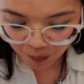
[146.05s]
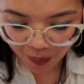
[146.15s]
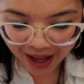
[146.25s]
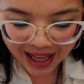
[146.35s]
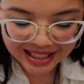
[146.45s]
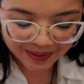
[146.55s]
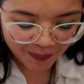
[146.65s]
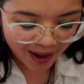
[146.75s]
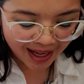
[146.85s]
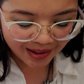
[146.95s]
What?
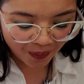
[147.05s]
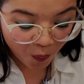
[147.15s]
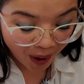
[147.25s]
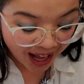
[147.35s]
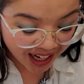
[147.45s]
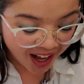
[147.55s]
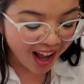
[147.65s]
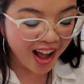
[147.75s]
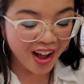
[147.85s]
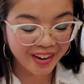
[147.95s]
What? What?
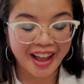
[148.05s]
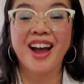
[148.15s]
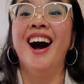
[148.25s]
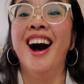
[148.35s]
Okay.